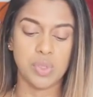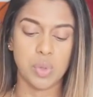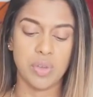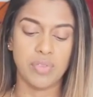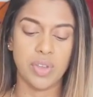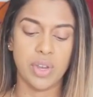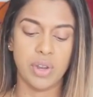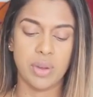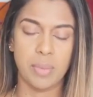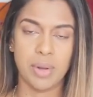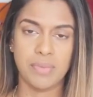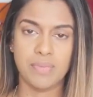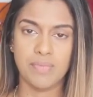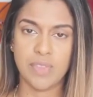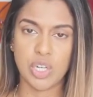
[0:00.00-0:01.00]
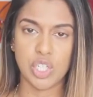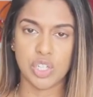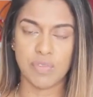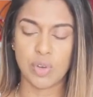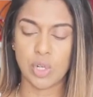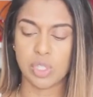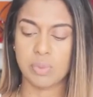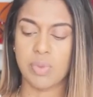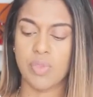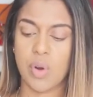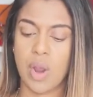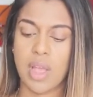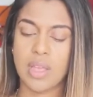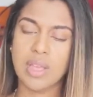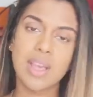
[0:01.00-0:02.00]
so I figure I'm gonna finish it first
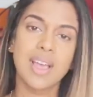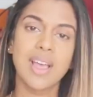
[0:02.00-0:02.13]
before I